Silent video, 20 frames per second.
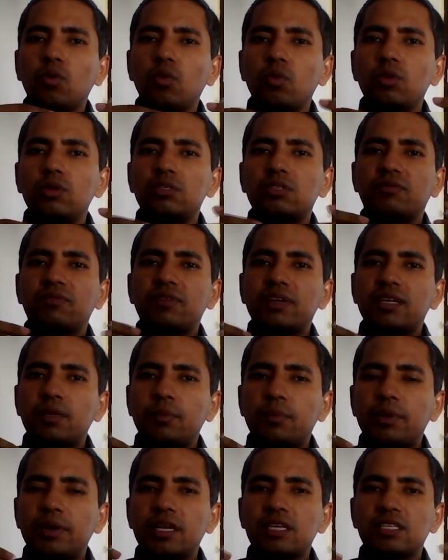rules of
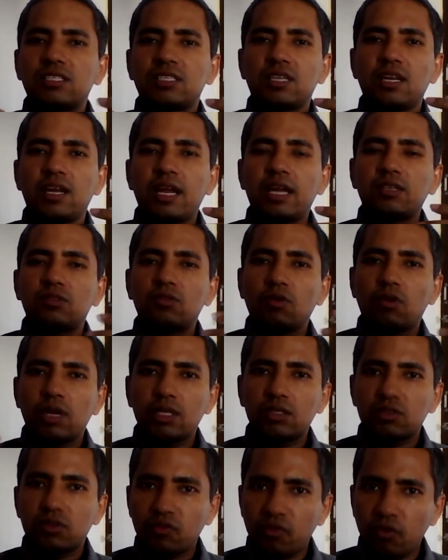interpretation, and so on
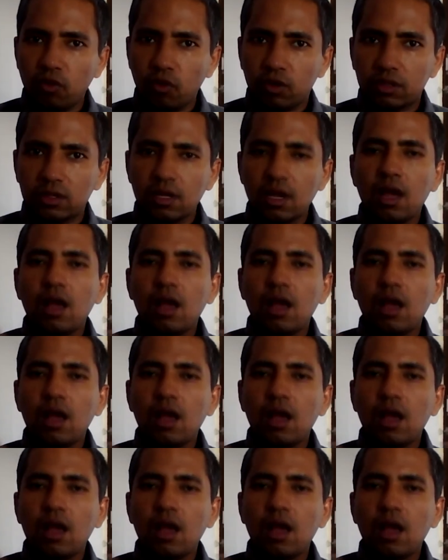and so forth.